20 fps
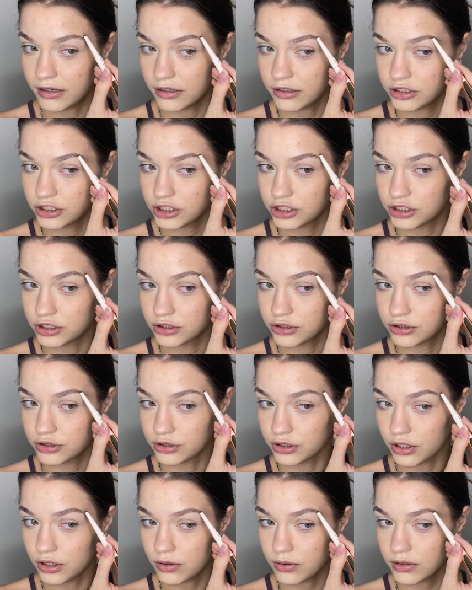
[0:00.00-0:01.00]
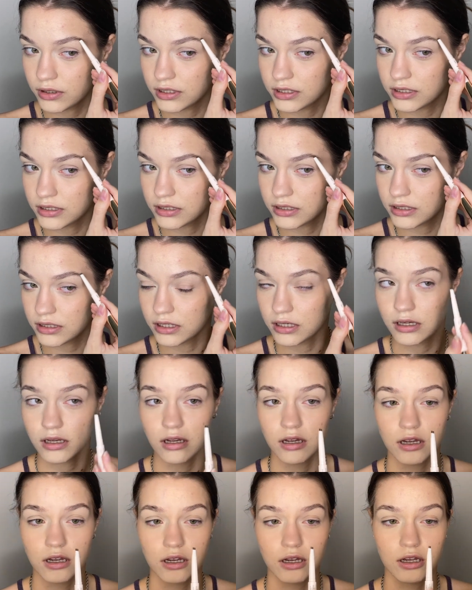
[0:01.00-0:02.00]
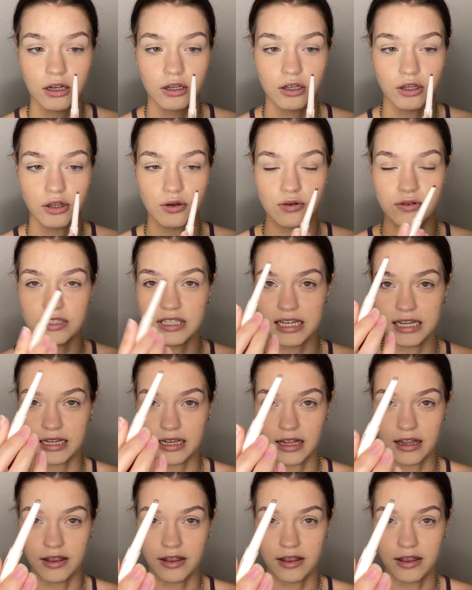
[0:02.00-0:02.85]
strokes using